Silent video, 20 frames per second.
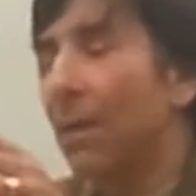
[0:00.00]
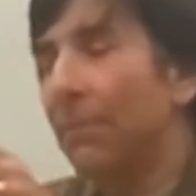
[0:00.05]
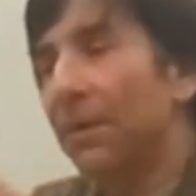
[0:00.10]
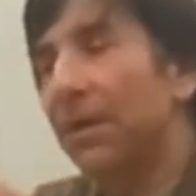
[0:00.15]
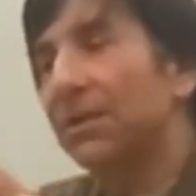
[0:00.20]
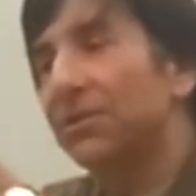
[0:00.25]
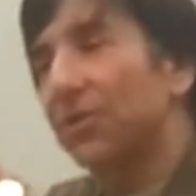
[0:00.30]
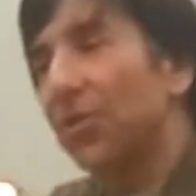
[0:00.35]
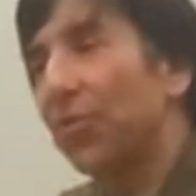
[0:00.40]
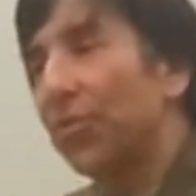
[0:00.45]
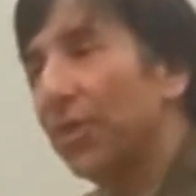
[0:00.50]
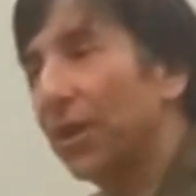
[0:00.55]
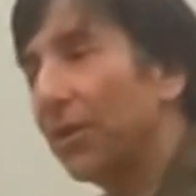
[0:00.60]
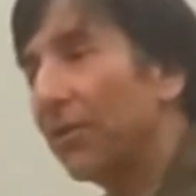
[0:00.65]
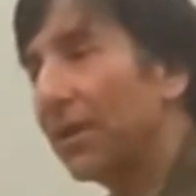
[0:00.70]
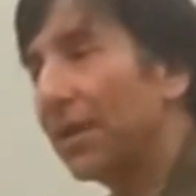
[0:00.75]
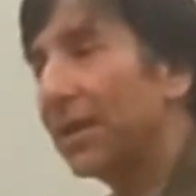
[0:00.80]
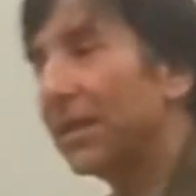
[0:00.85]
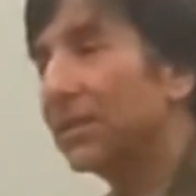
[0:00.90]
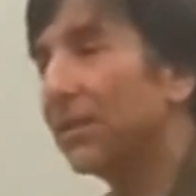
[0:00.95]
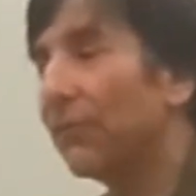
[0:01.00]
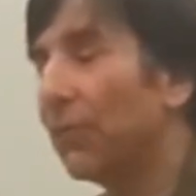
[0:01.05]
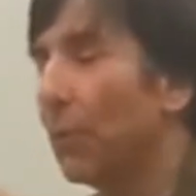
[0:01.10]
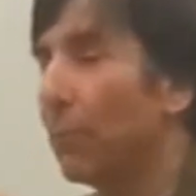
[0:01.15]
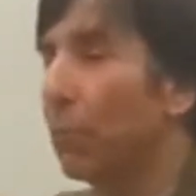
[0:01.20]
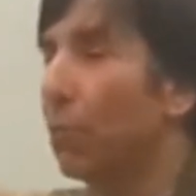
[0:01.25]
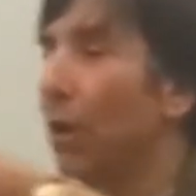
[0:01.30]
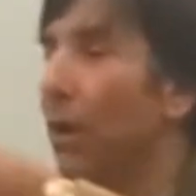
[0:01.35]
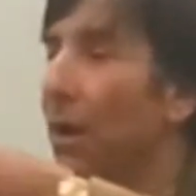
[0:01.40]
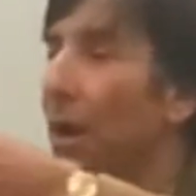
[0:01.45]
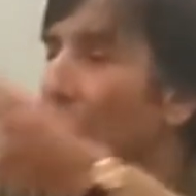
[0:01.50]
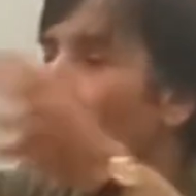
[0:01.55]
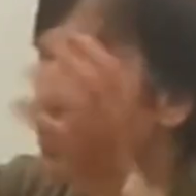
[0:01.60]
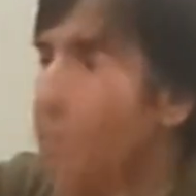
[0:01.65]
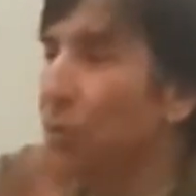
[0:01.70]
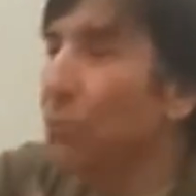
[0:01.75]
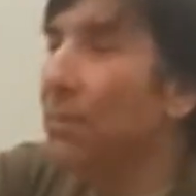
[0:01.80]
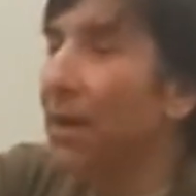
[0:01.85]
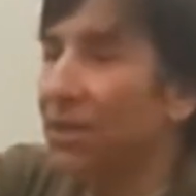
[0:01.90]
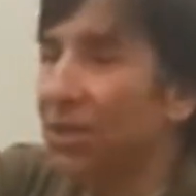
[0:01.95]
Because the theory is if you put
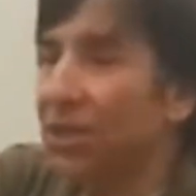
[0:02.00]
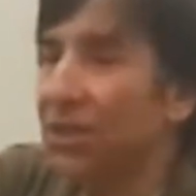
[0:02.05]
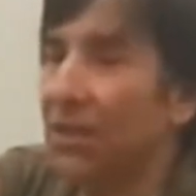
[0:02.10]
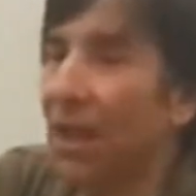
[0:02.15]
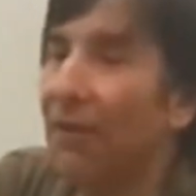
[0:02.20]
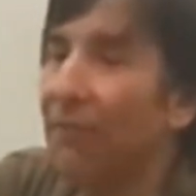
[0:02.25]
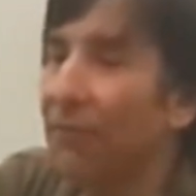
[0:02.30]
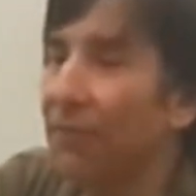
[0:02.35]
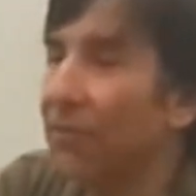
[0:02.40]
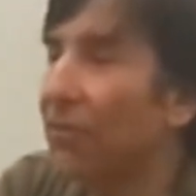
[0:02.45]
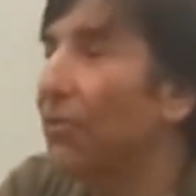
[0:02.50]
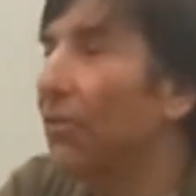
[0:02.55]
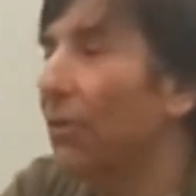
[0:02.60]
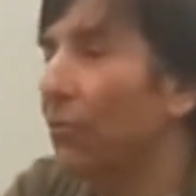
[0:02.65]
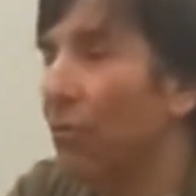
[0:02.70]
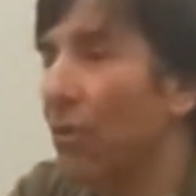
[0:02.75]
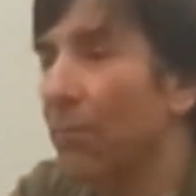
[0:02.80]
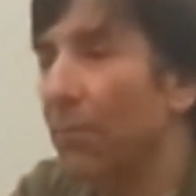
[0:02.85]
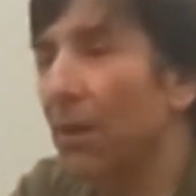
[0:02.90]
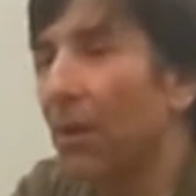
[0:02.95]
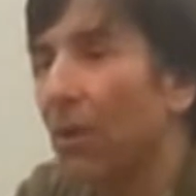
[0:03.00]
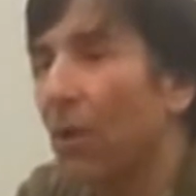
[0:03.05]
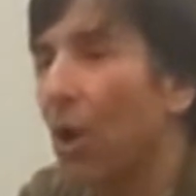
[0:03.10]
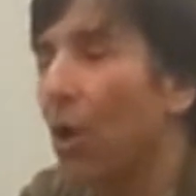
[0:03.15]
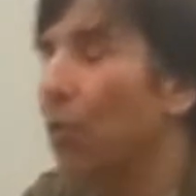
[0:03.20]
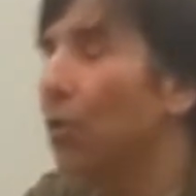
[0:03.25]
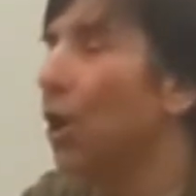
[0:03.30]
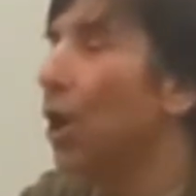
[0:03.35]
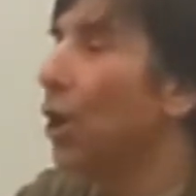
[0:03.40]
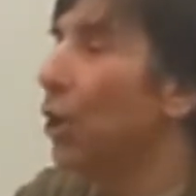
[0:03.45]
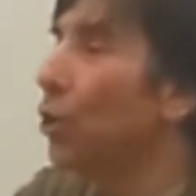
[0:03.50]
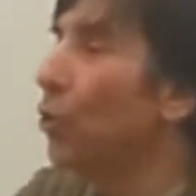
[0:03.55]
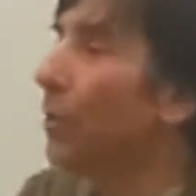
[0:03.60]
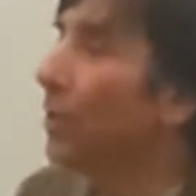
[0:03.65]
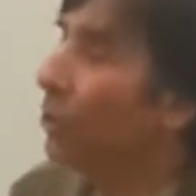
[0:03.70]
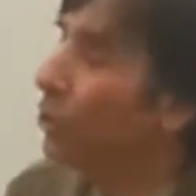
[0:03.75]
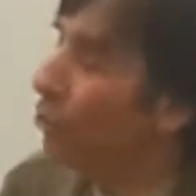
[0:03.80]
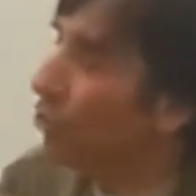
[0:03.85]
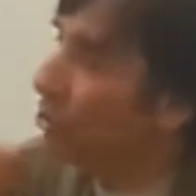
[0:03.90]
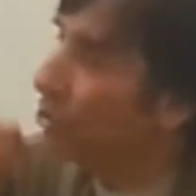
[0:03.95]
too much stuff into the criminal code, you
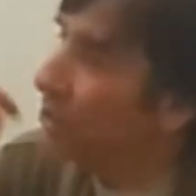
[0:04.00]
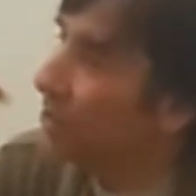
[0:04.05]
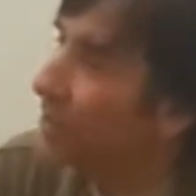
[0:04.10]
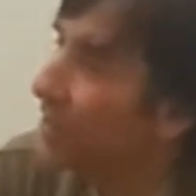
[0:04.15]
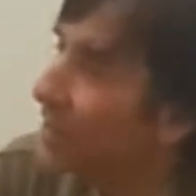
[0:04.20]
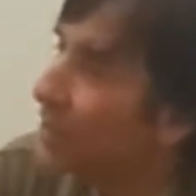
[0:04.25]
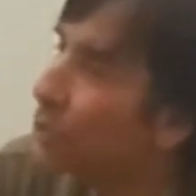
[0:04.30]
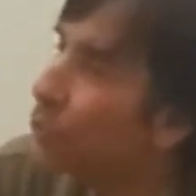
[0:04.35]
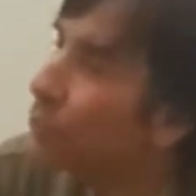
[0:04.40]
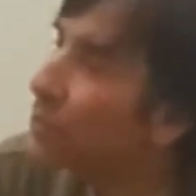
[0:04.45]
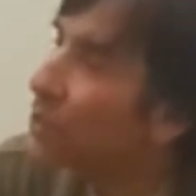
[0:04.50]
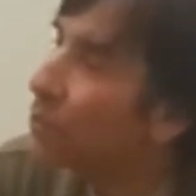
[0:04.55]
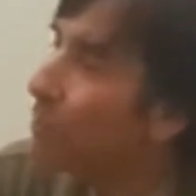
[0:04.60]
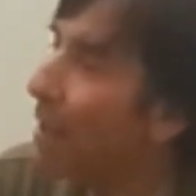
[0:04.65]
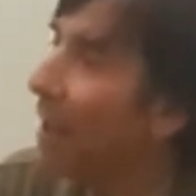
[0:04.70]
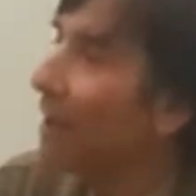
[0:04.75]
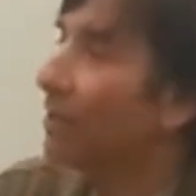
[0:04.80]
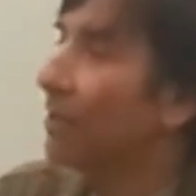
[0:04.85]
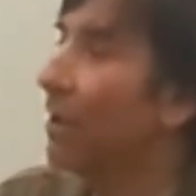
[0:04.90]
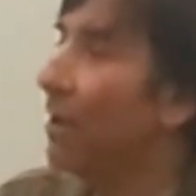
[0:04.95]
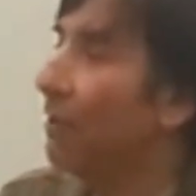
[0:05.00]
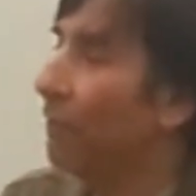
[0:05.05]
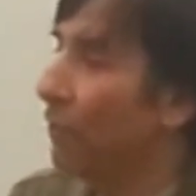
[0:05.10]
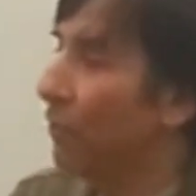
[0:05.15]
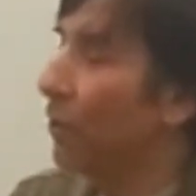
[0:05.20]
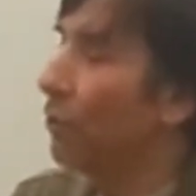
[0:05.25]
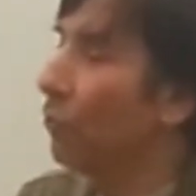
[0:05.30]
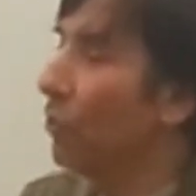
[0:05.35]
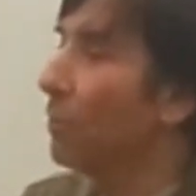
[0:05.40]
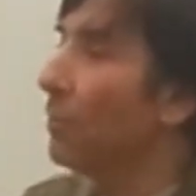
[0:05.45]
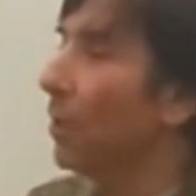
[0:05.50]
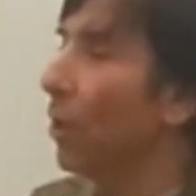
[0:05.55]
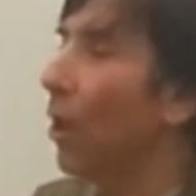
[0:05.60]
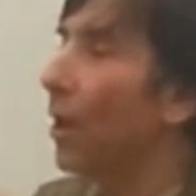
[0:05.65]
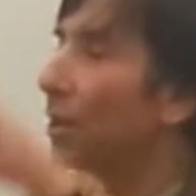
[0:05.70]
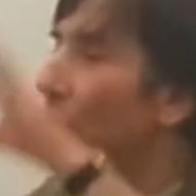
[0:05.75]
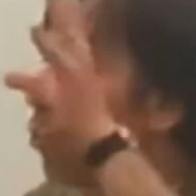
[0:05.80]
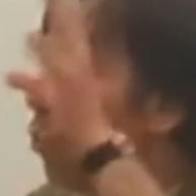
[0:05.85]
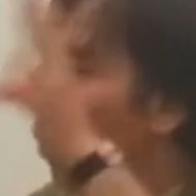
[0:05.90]
encourage a disrespect for the criminal law.